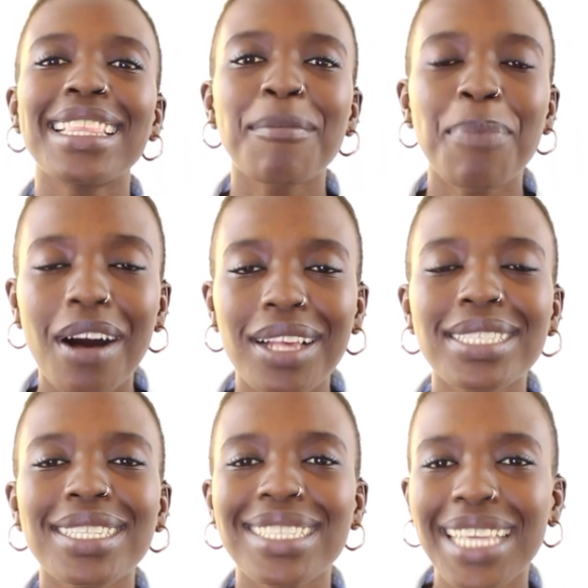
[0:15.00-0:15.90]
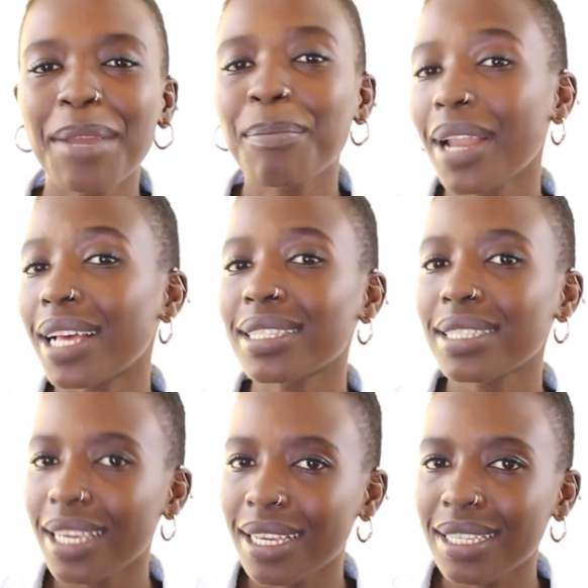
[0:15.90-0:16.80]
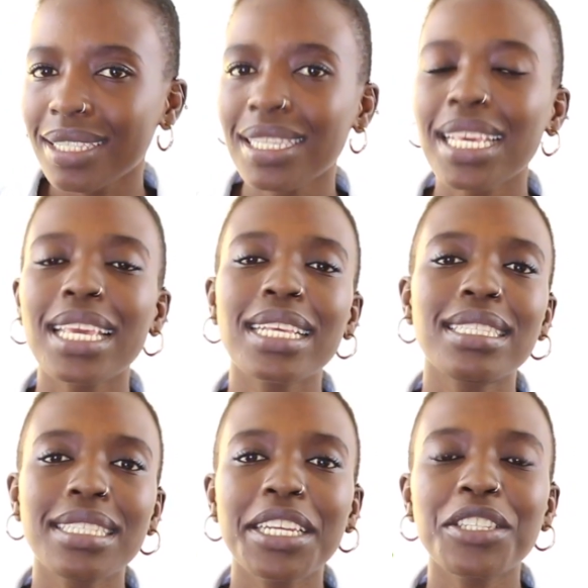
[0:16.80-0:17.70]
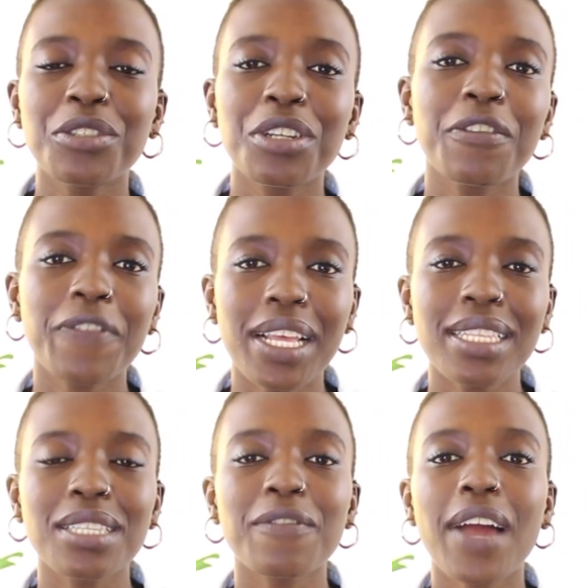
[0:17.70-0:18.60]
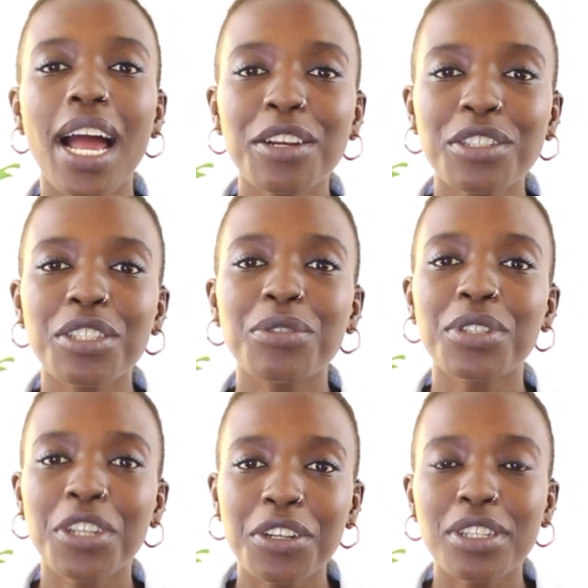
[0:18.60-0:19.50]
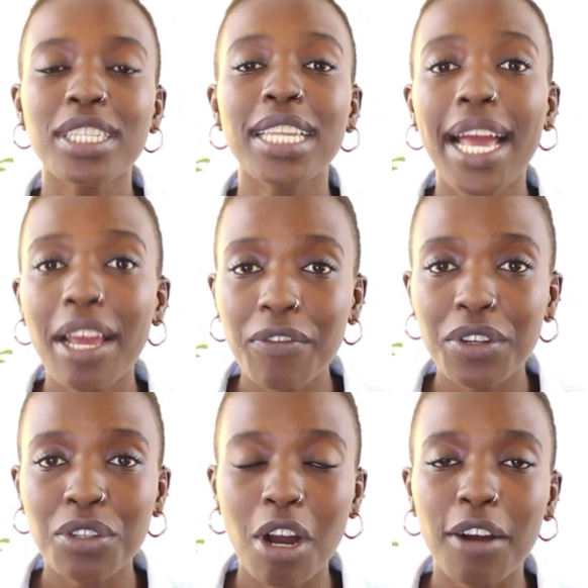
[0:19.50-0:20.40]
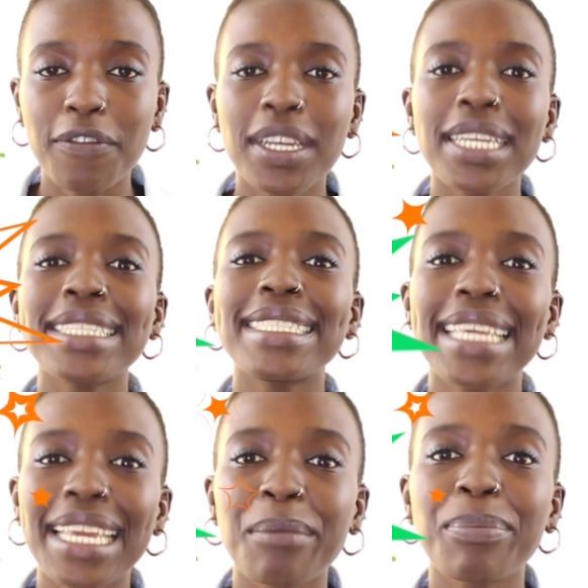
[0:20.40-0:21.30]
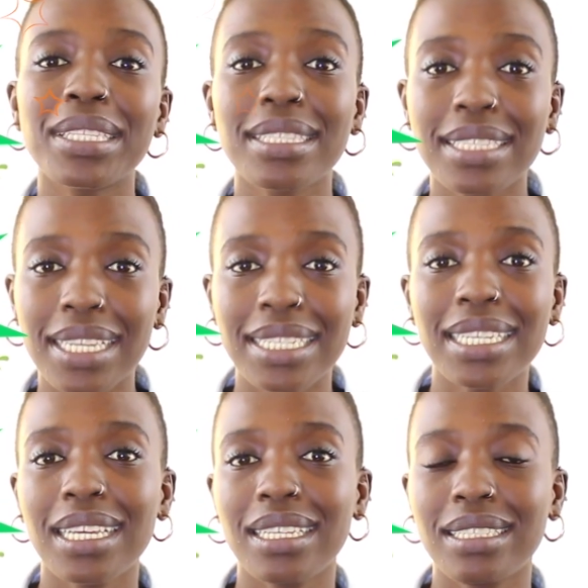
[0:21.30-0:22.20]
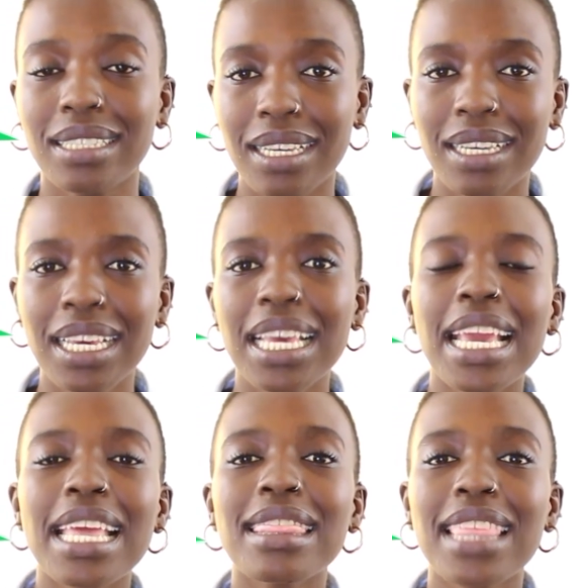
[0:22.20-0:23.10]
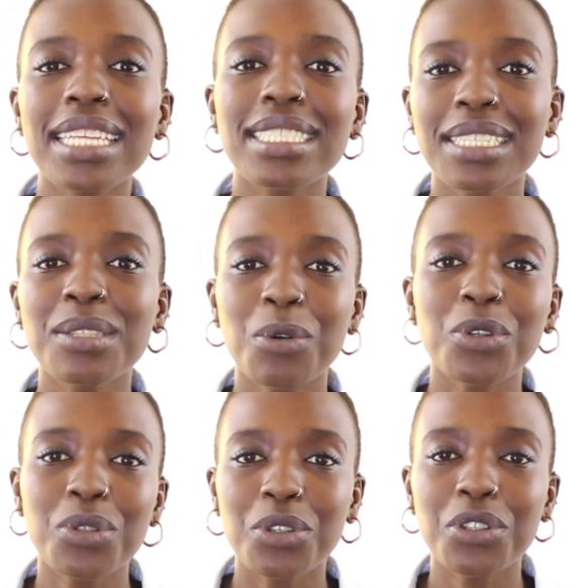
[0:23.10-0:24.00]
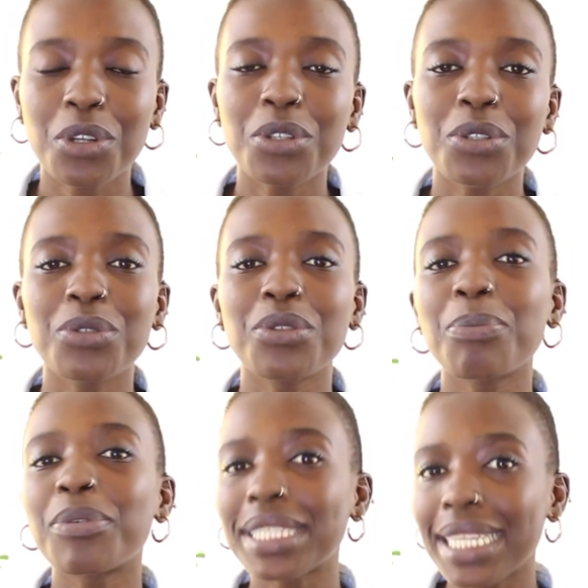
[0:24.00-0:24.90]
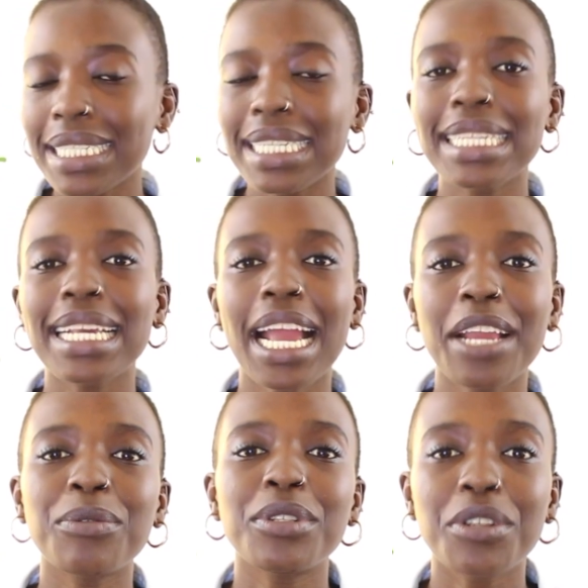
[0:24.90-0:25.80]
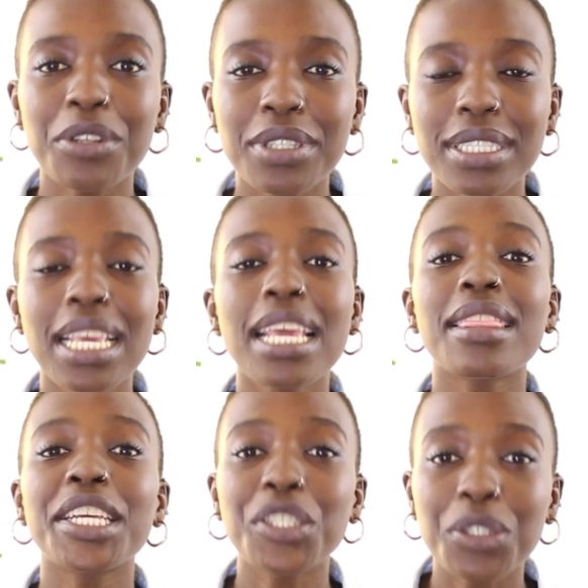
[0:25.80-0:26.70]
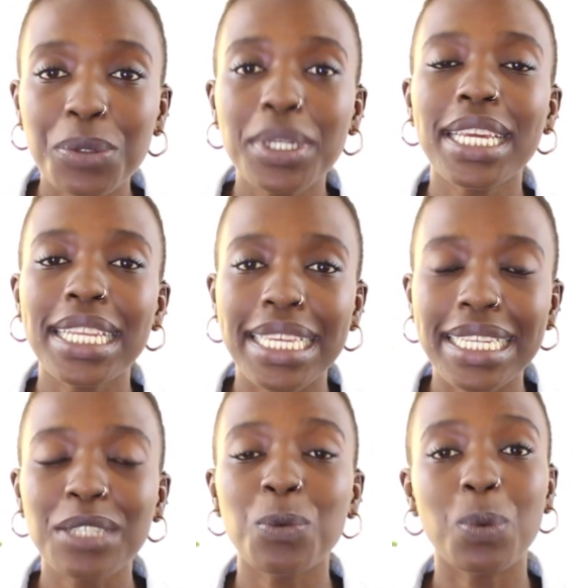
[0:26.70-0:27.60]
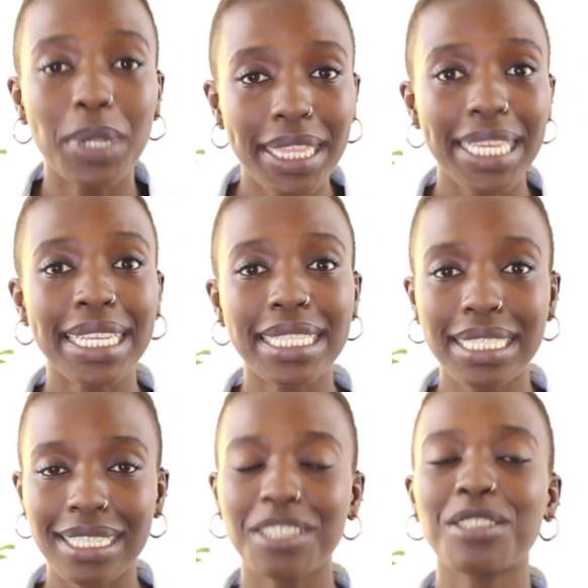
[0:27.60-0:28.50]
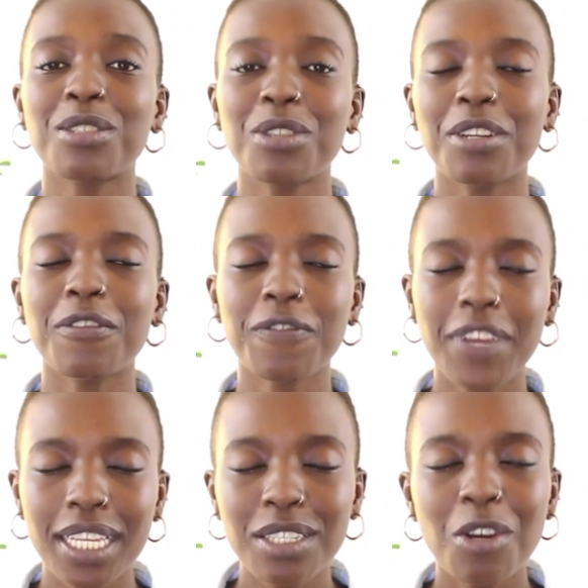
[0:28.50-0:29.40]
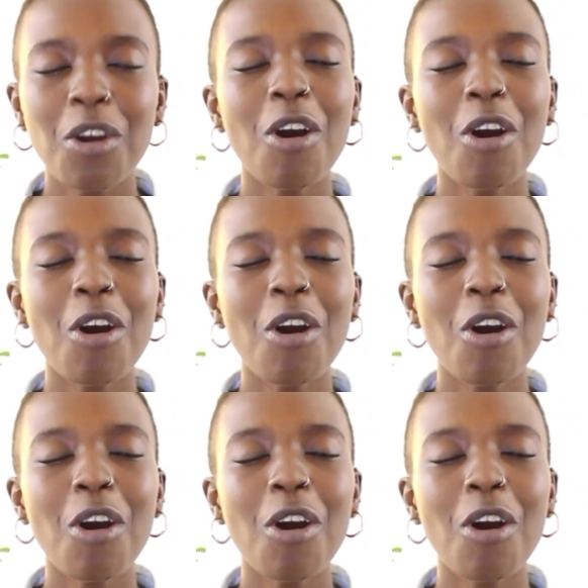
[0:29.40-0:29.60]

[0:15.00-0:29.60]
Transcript: In the past 10 plus years, exchange traded funds have actually returned an average of 10% a year. And that just goes to show you the potentially high returns that you can get with an exchange traded fund.